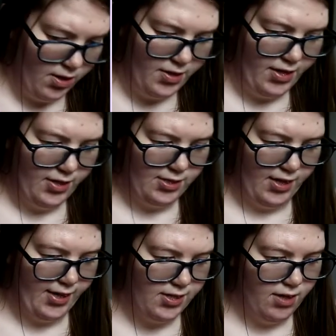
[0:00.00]

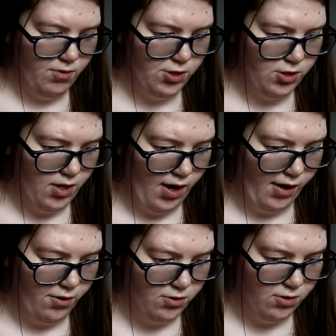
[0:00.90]
deselect it, which I
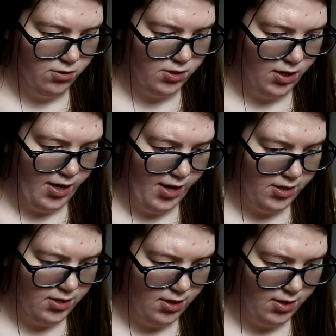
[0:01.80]
go to
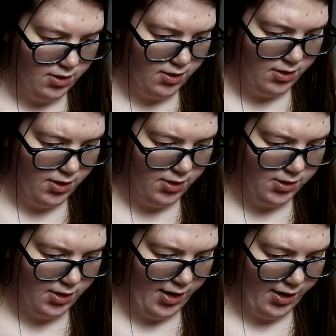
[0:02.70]
select,
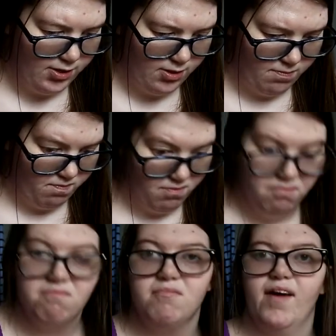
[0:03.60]
deselect,
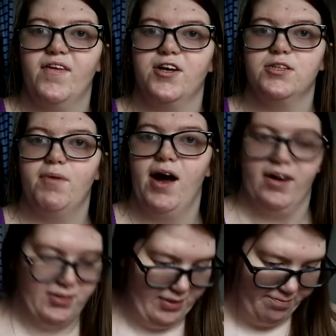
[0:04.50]
and there's your
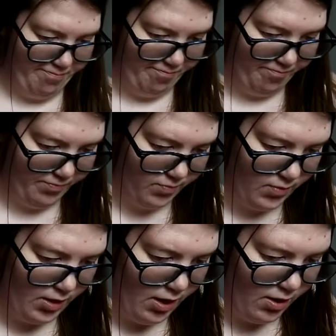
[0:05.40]
box.
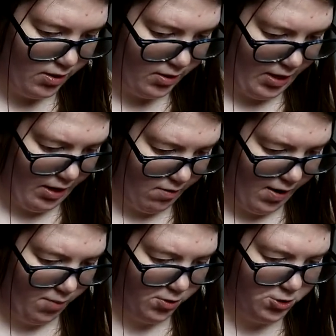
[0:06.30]
Now
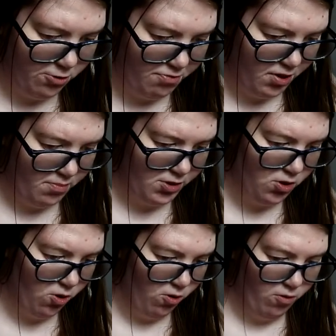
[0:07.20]
I want to fill up this
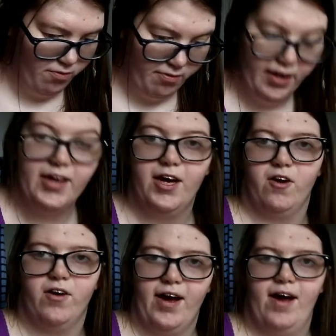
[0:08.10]
whole thing
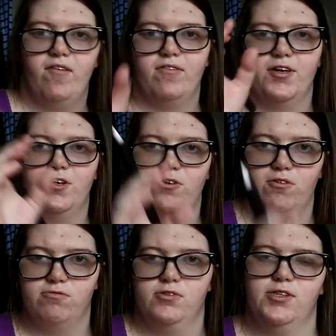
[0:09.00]
here to have, you
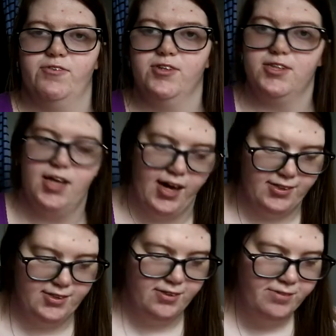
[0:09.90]
know, different
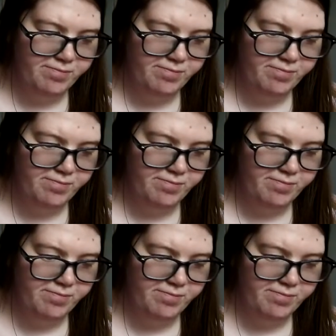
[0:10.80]
slots.